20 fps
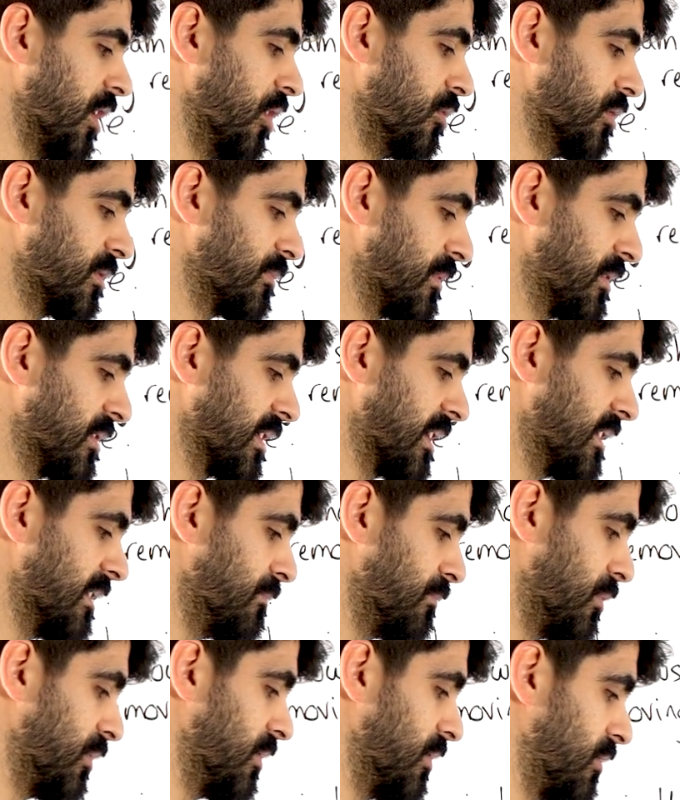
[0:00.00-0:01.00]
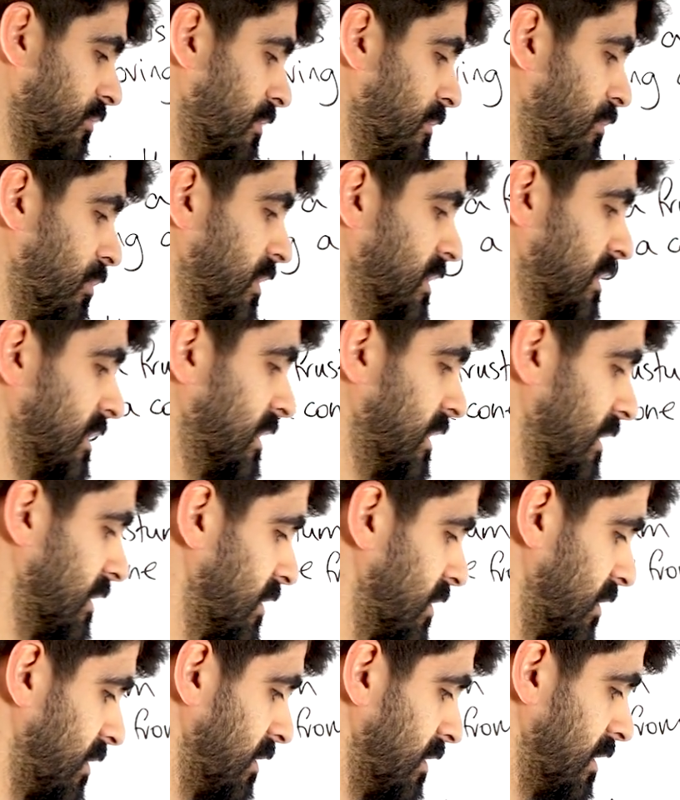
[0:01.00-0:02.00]
oh, it's because I didn't put the
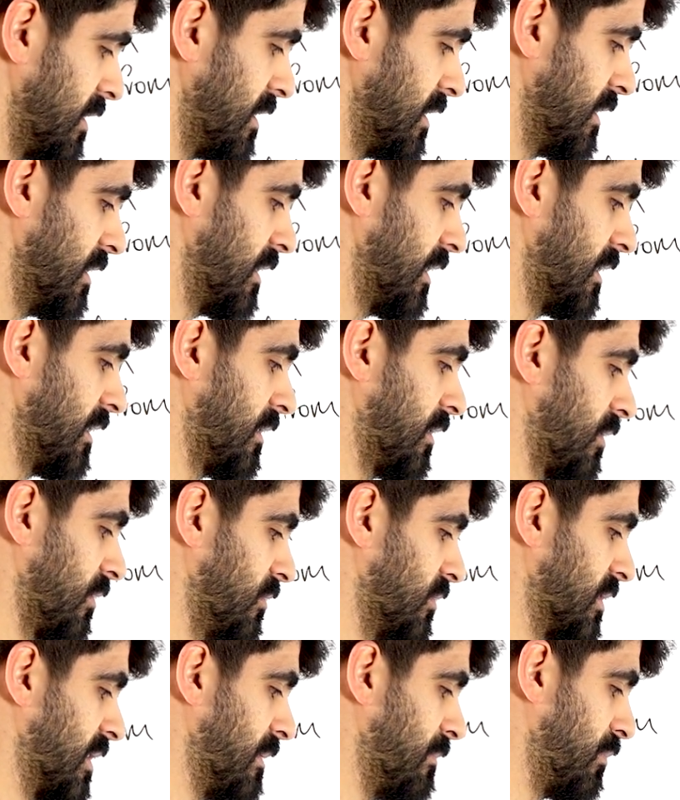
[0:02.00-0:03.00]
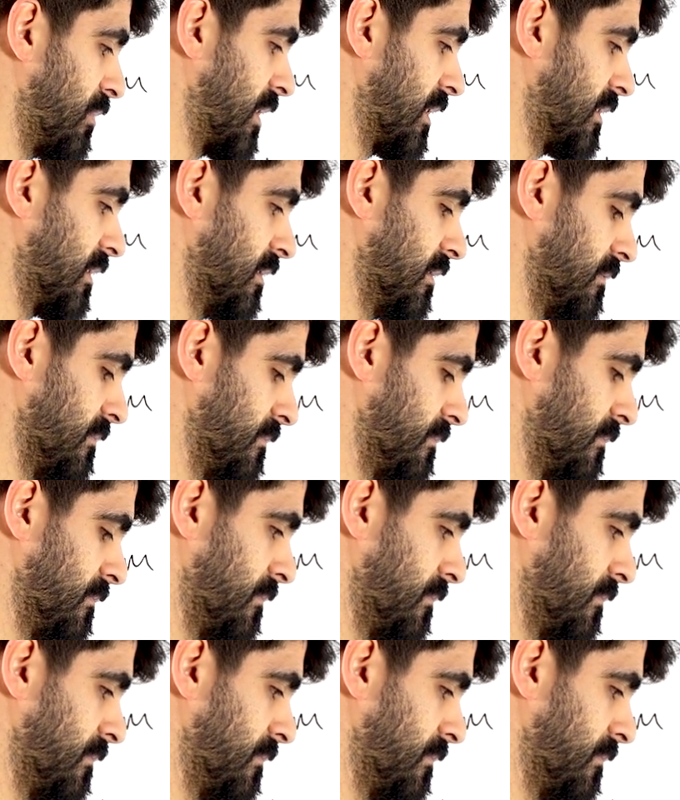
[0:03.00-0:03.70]
3.6. I didn't close that bracket.